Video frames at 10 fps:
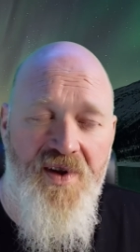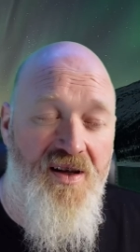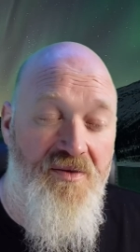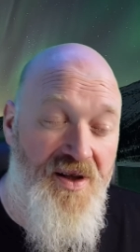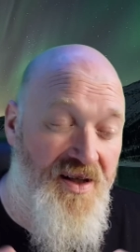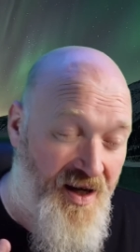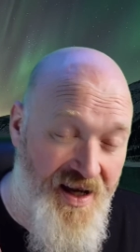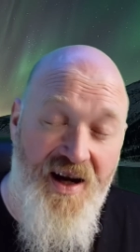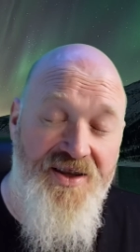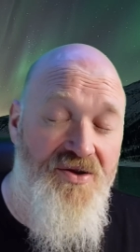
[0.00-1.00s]
And I'm like, I,
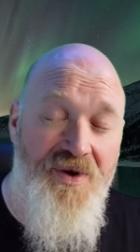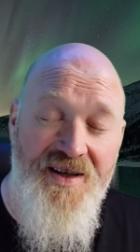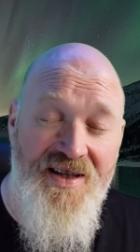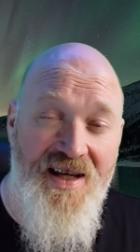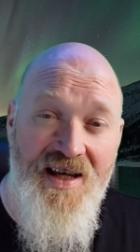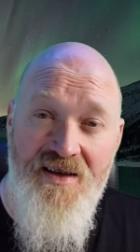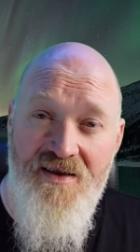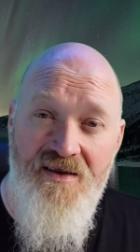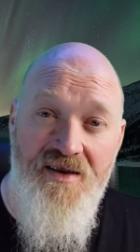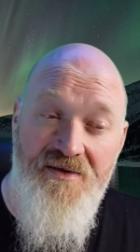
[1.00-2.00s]
I do understand.
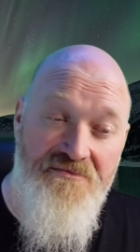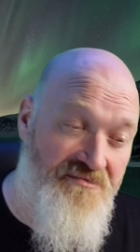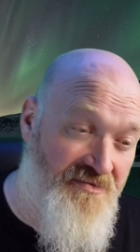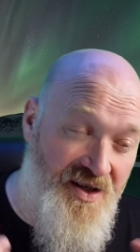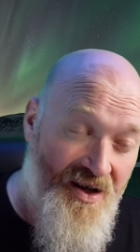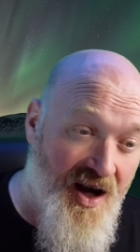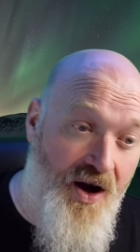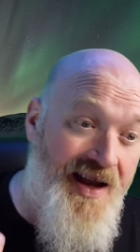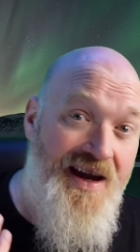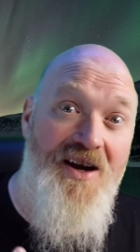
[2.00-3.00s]
And, you know,
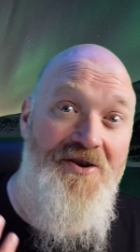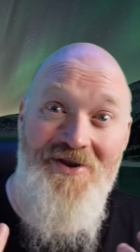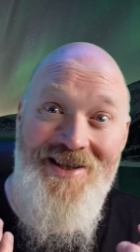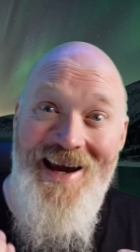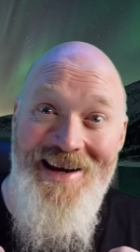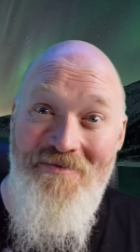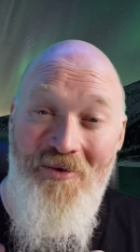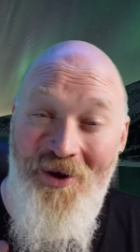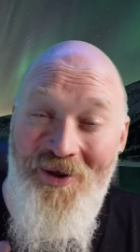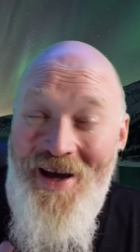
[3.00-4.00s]
I, I can't say any
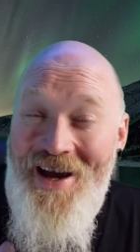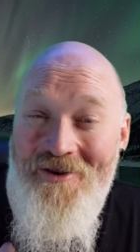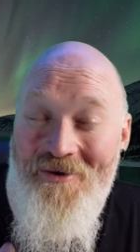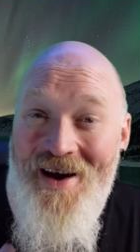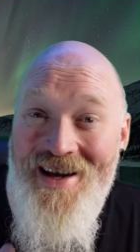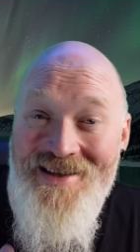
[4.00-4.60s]
more than that in a way.